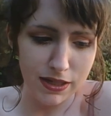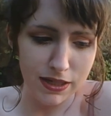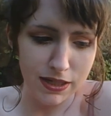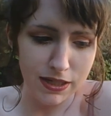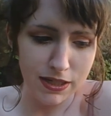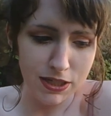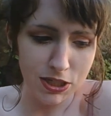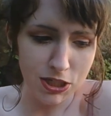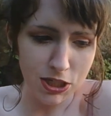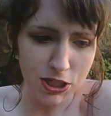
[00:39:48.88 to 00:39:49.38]

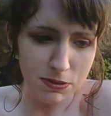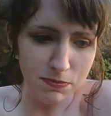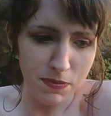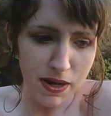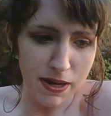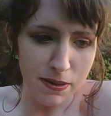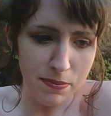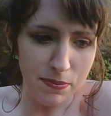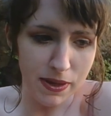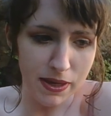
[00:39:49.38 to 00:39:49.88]
it's just
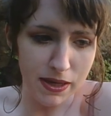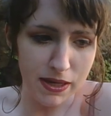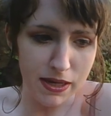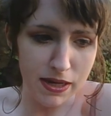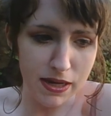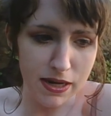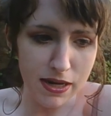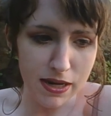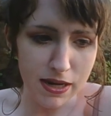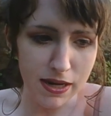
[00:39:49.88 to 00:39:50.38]
my
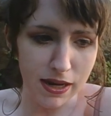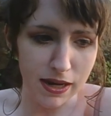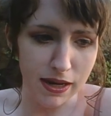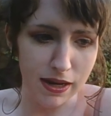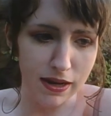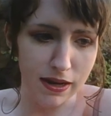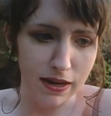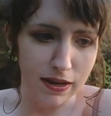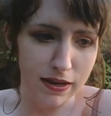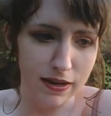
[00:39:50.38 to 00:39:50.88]
opinion,
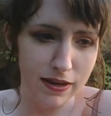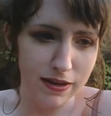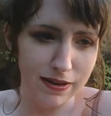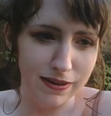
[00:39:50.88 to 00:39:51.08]
and